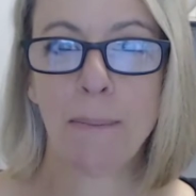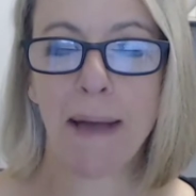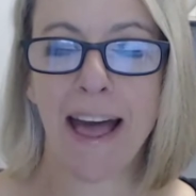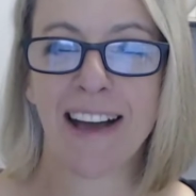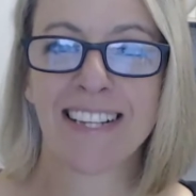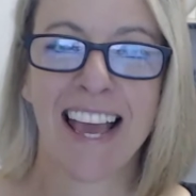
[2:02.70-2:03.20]

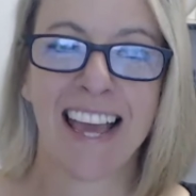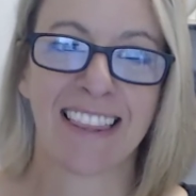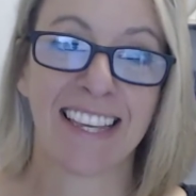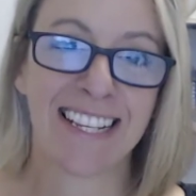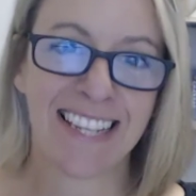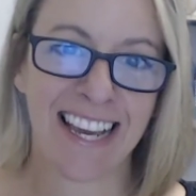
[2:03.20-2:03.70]
about
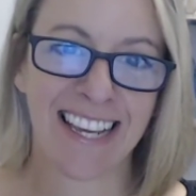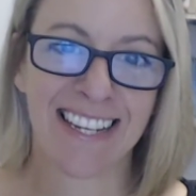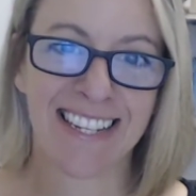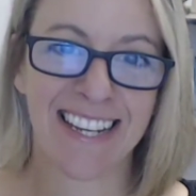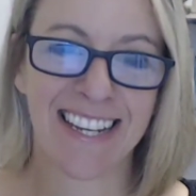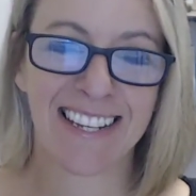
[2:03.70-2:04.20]
the
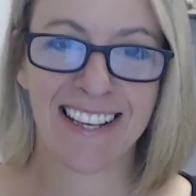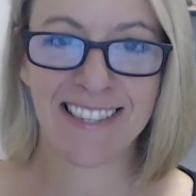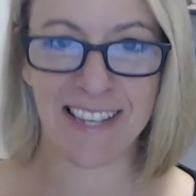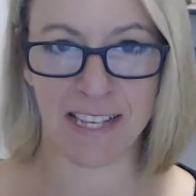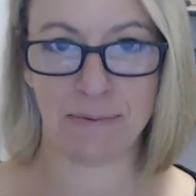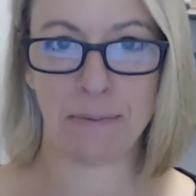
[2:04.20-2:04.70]
Daysheet
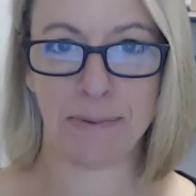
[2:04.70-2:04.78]
assessment